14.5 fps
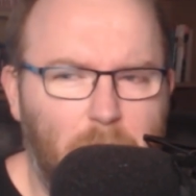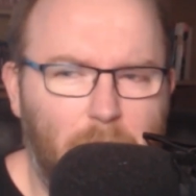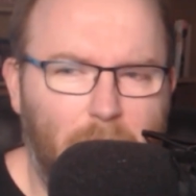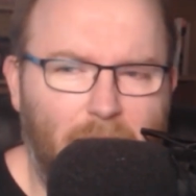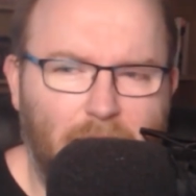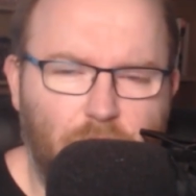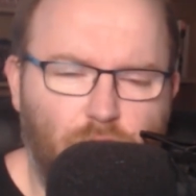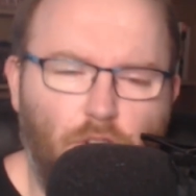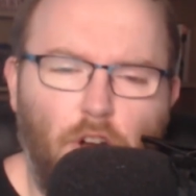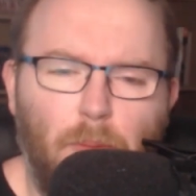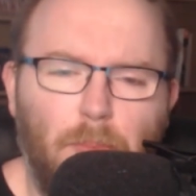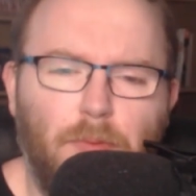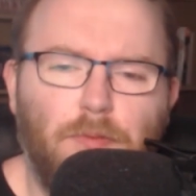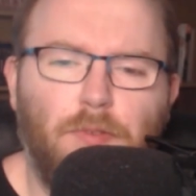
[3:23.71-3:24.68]

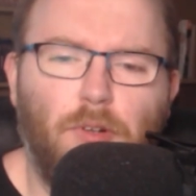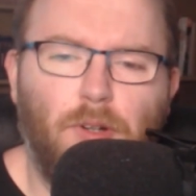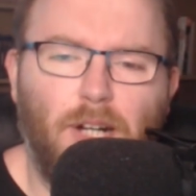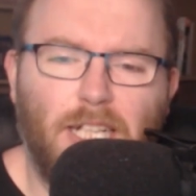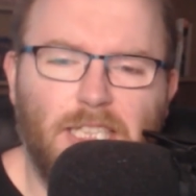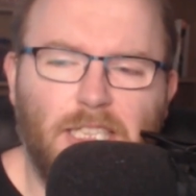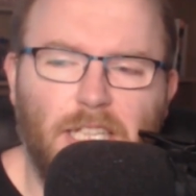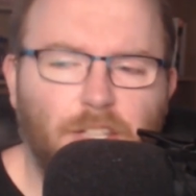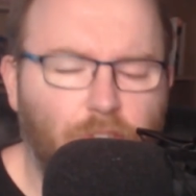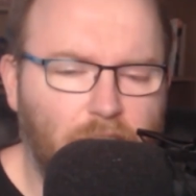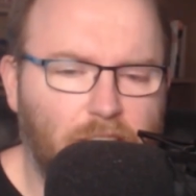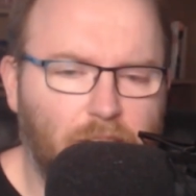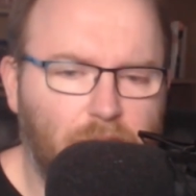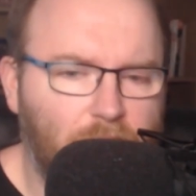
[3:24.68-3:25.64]
backdrop for a
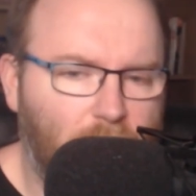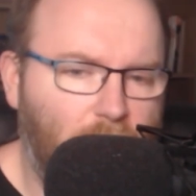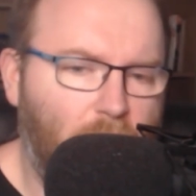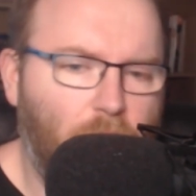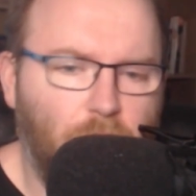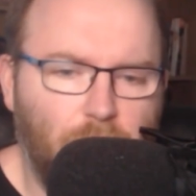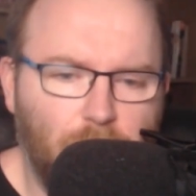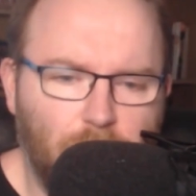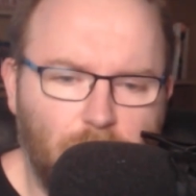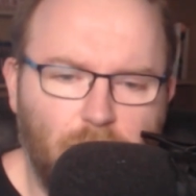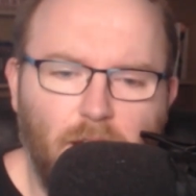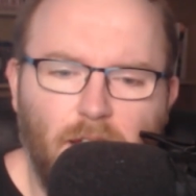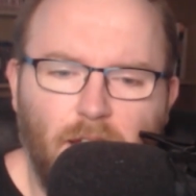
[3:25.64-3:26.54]
series of scenarios